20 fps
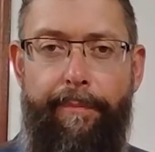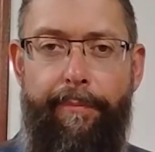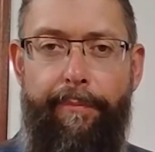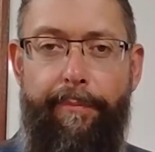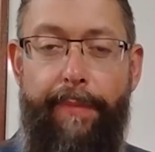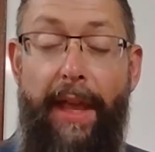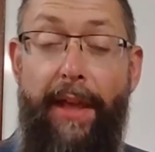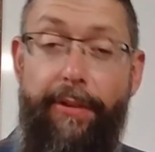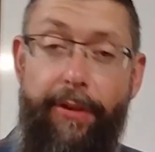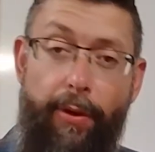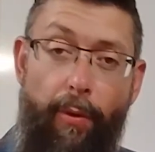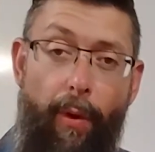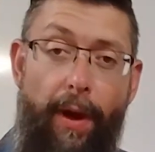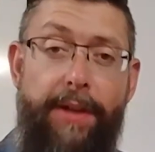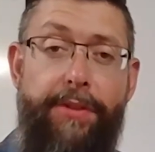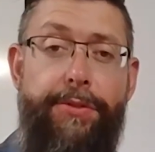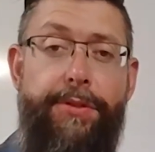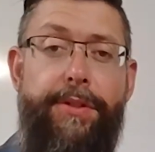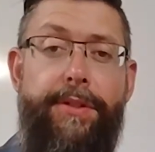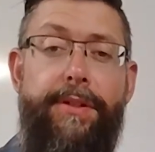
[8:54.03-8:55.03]
Now, the
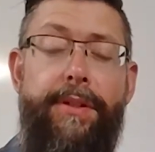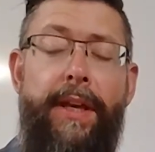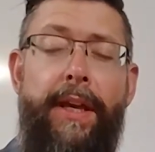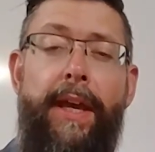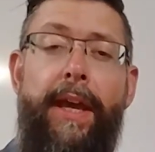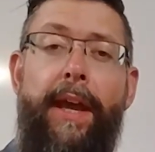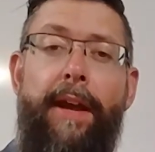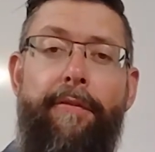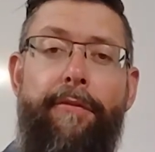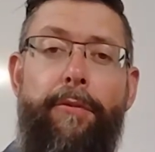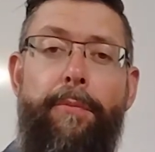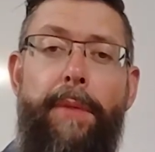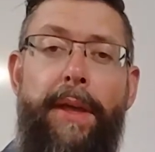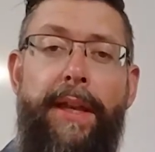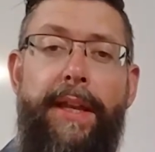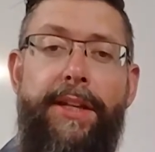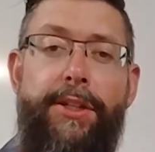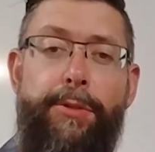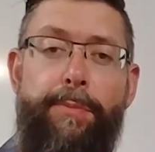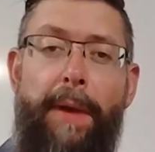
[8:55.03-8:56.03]
question for
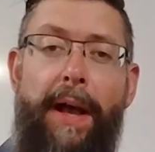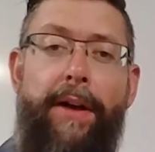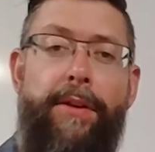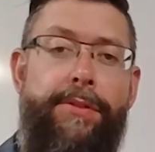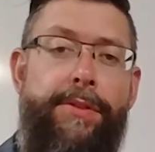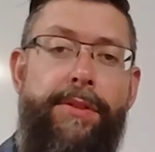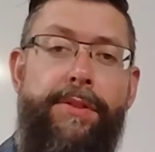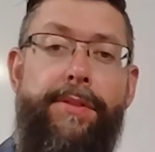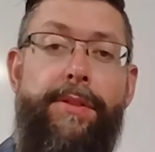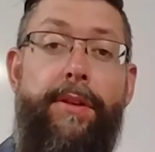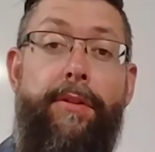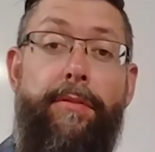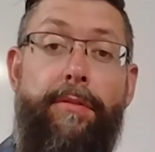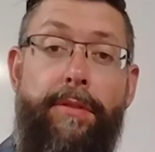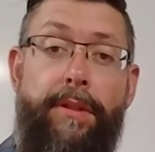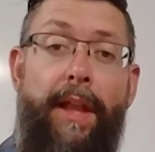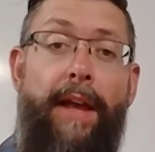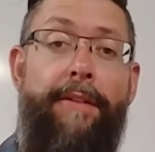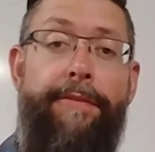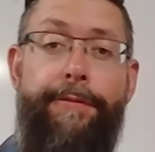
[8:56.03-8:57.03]
many spouses that are
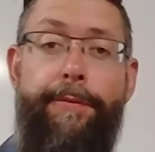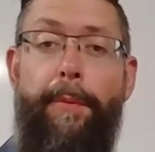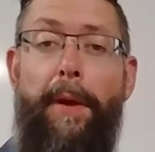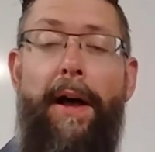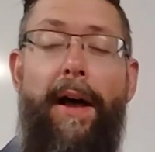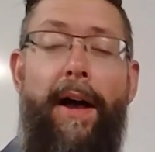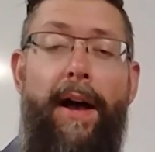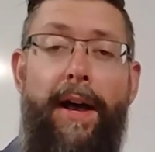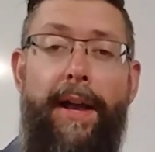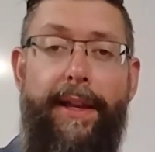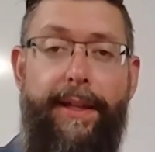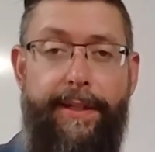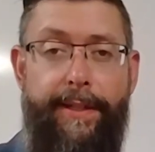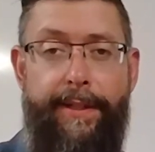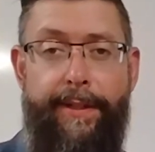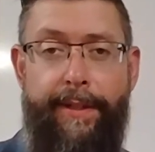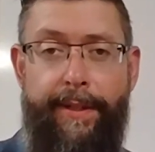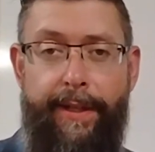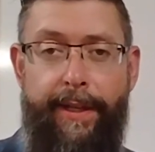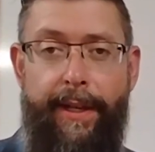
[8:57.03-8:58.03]
left behind,
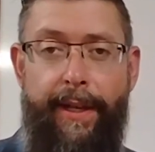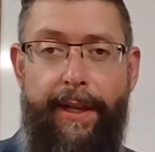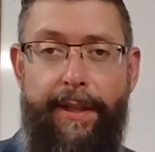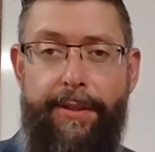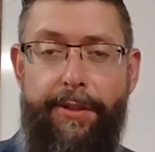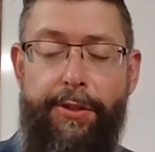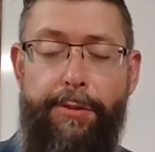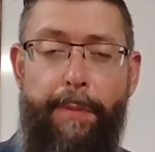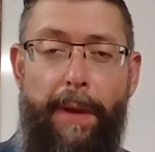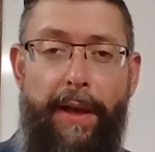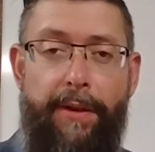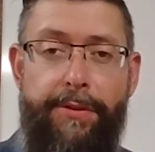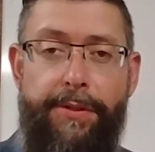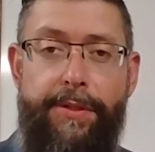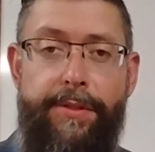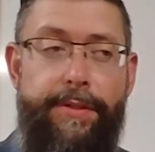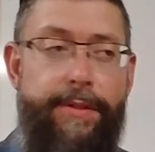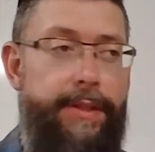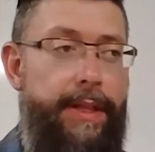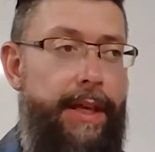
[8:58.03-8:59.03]
the
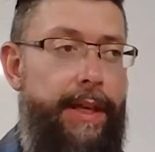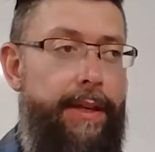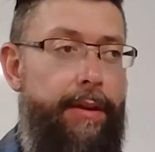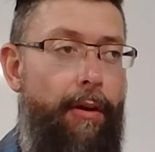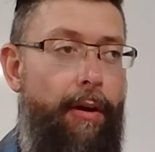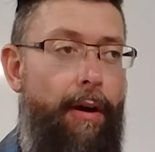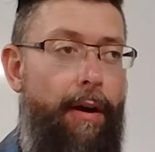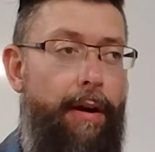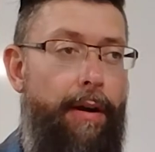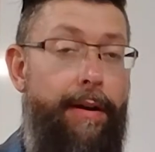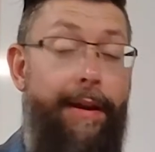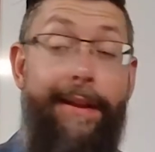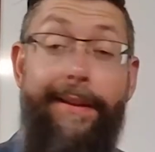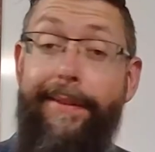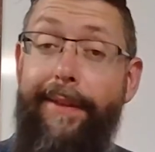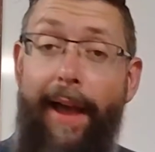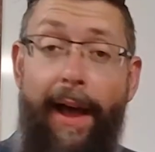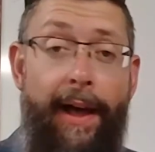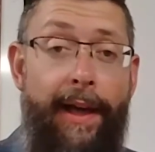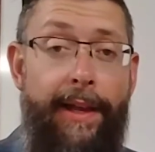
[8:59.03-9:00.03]
spouses that are
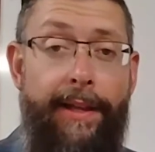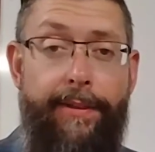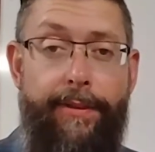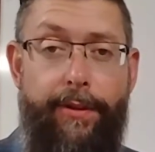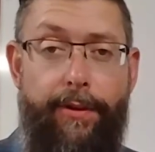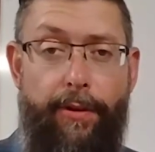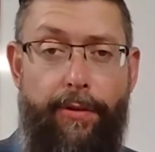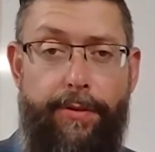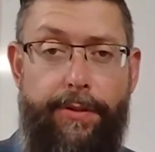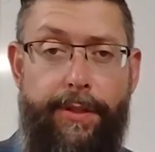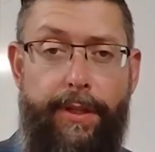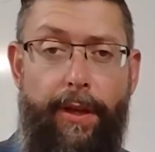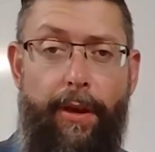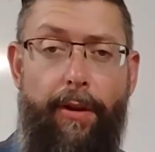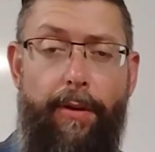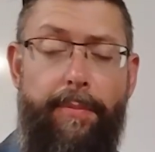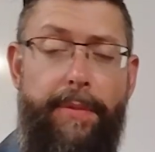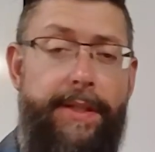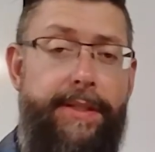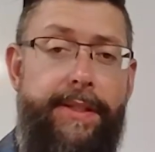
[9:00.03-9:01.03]
not in the nursing
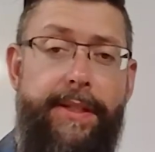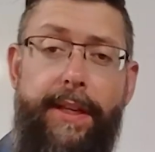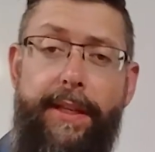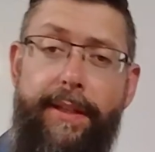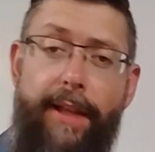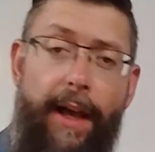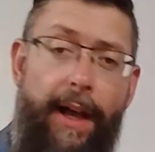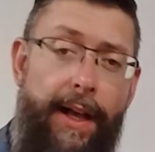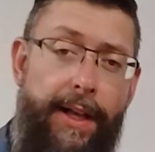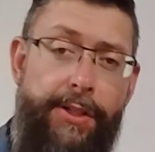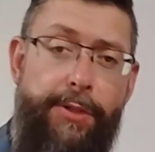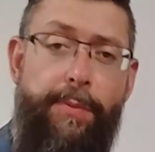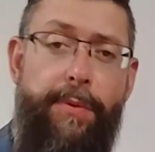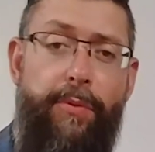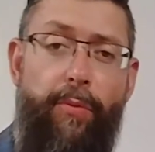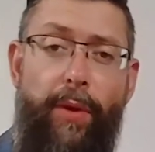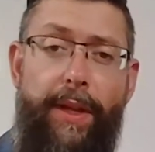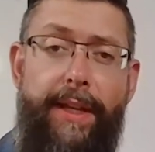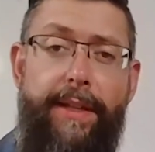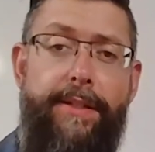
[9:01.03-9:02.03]
home, let's say the
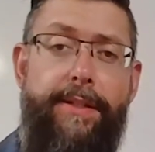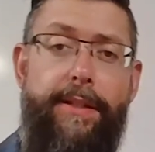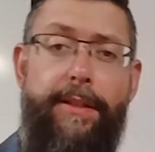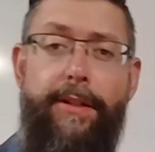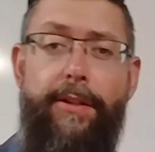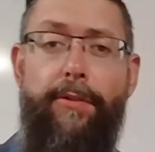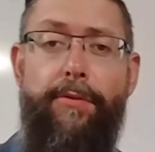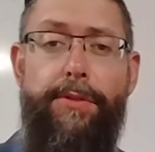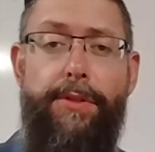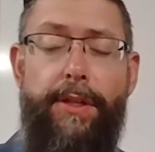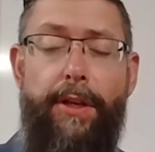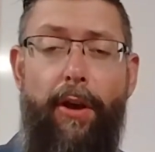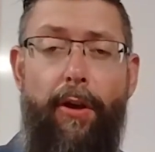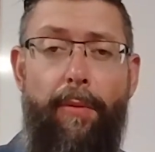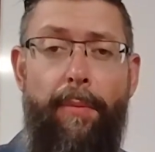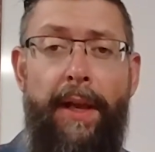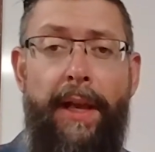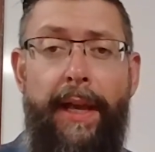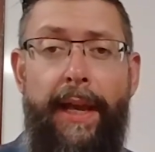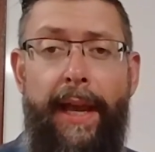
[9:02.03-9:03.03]
husband went into the nursing
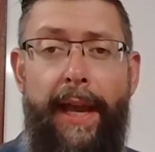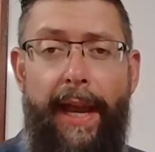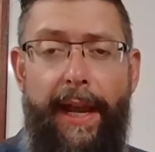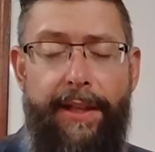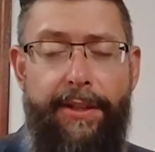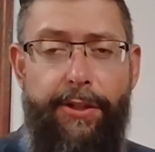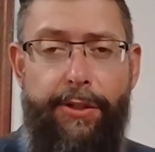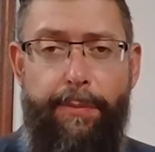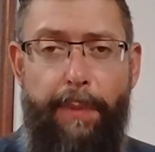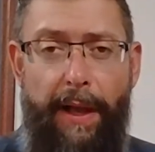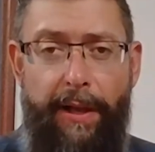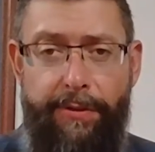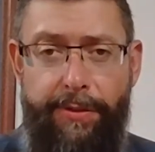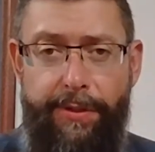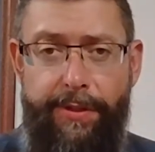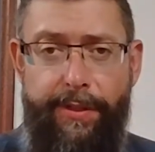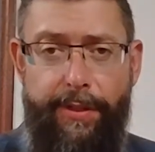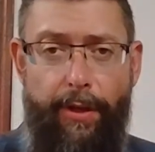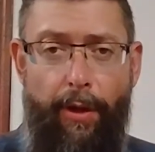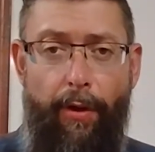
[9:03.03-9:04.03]
home and the spouse
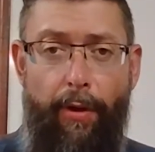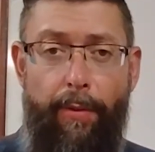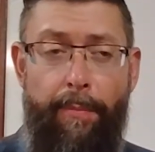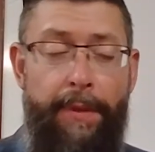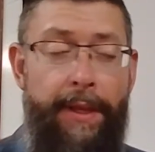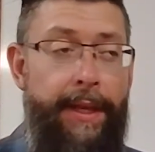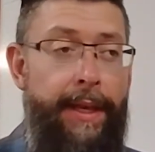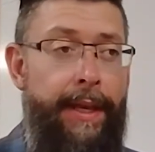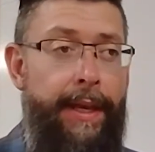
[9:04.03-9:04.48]
is at home.